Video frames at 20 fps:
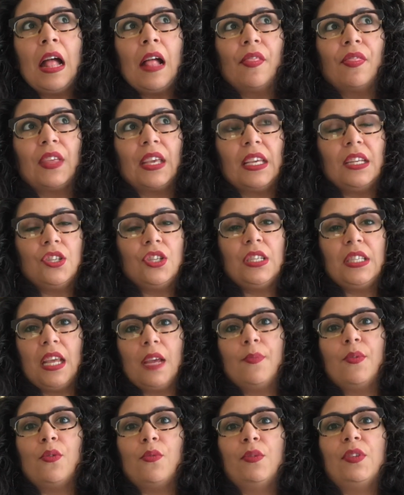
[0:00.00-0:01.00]
the kitchen
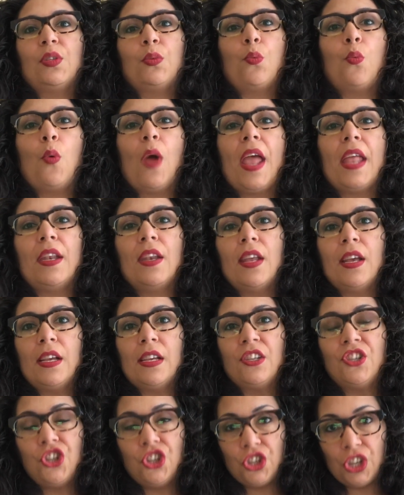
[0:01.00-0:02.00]
table was when
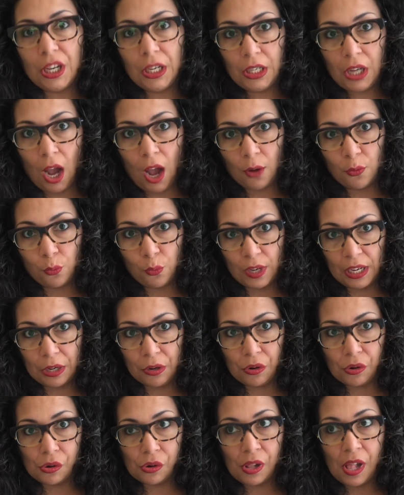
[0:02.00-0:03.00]
shit got
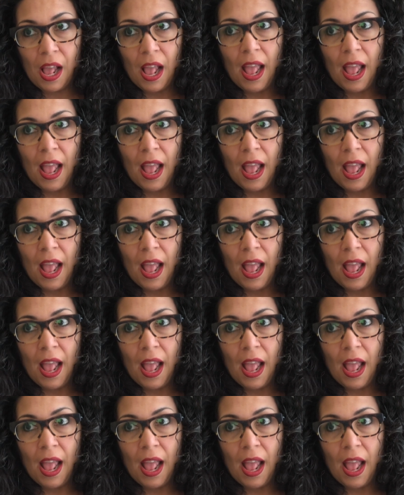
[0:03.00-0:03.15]
real